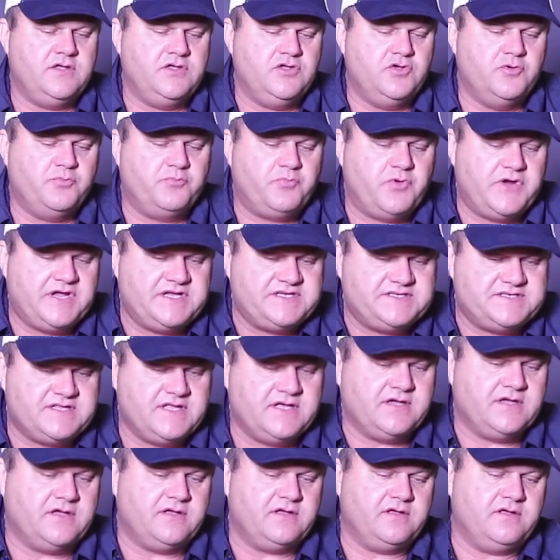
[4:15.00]
You press
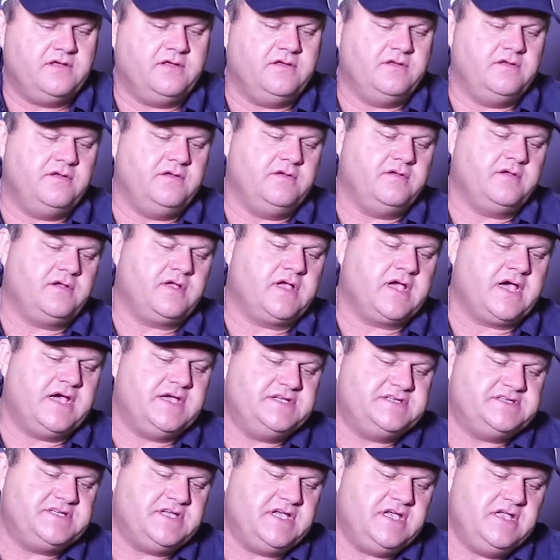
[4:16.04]
the
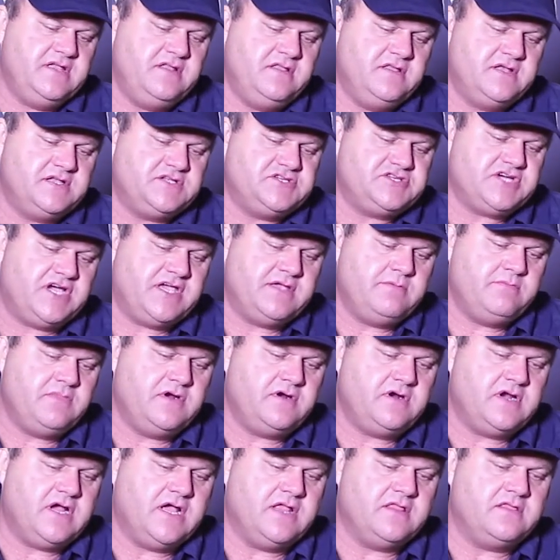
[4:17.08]
case in the
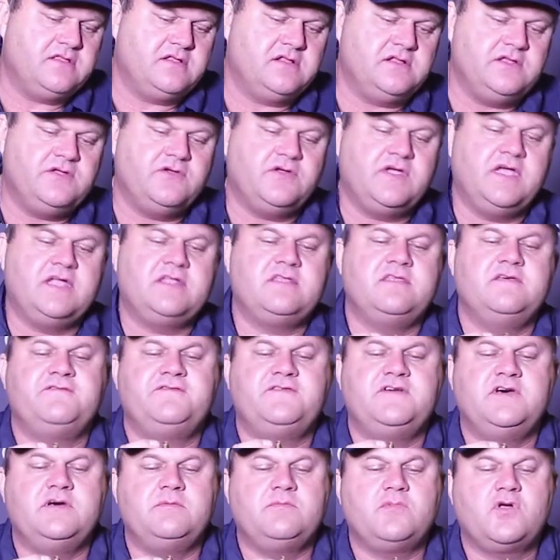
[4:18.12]
chamber until you get the
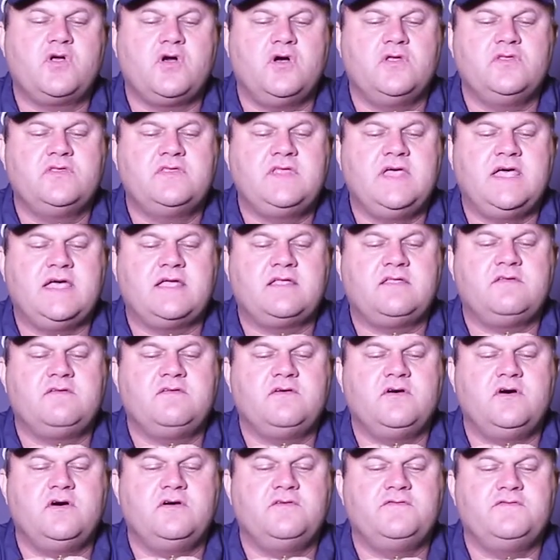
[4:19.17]
firm contact
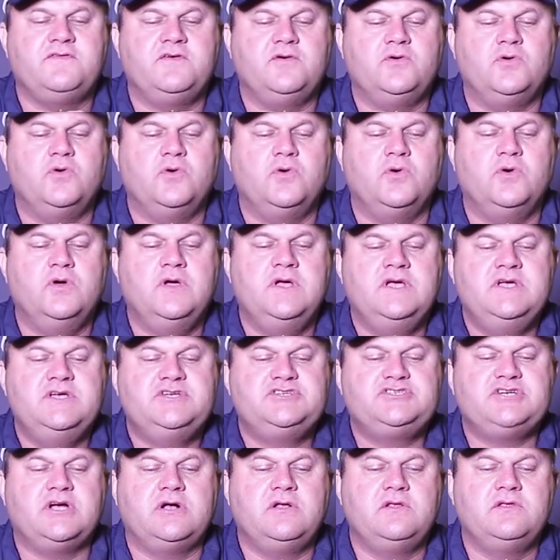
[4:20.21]
of your
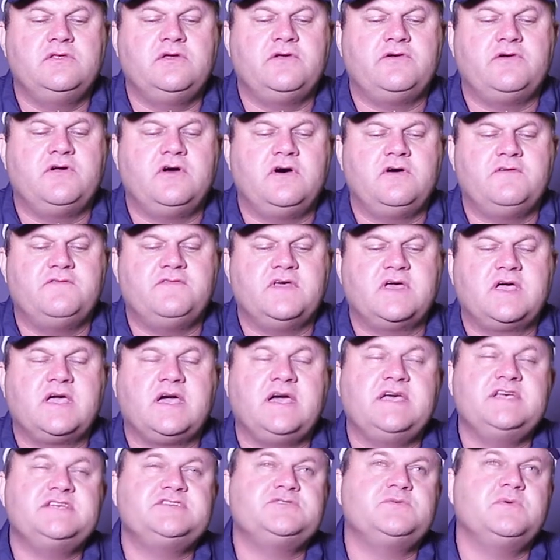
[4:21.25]
shoulder of the
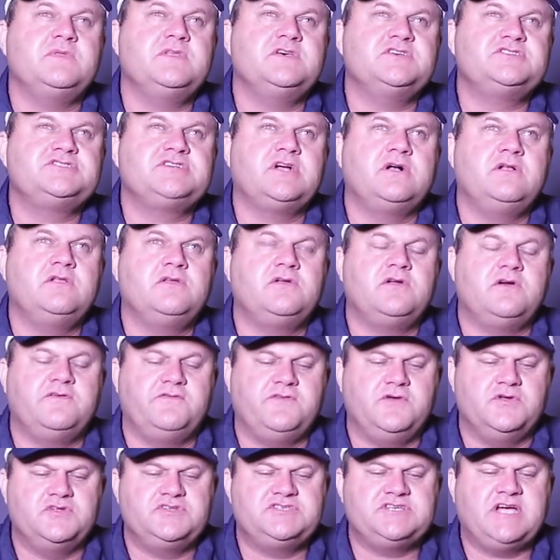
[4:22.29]
case with the shoulder of
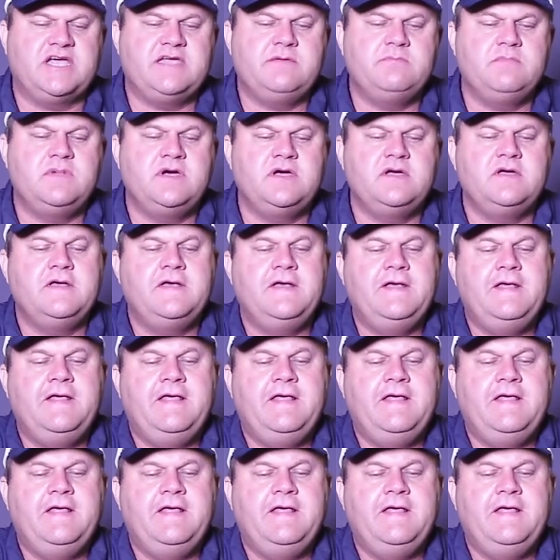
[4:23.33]
your chamber.